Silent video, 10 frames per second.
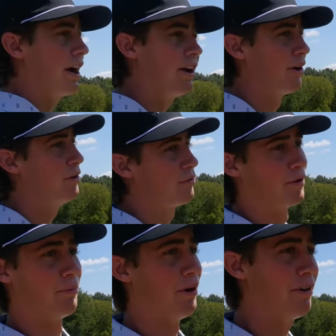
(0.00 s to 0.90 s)
got to hope
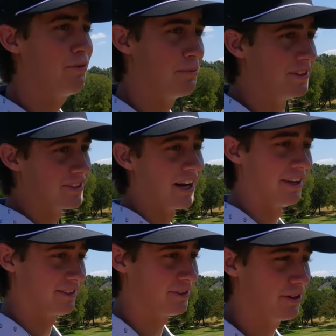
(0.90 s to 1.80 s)
for a par from these
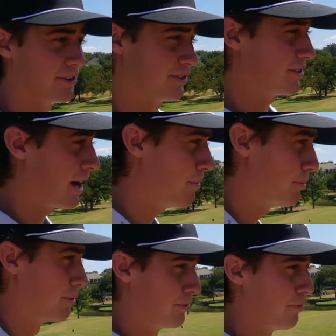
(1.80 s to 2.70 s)
guys. They're
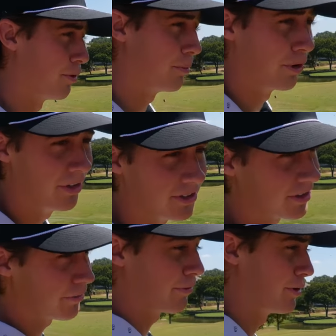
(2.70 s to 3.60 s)
unstoppable. Four birdies
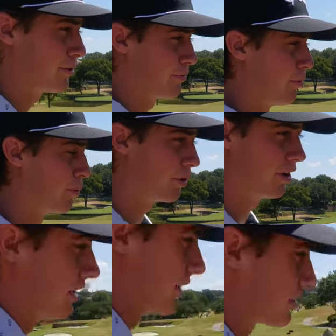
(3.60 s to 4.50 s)
in the first four.
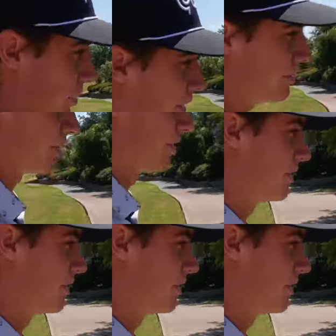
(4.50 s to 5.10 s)
It's crazy.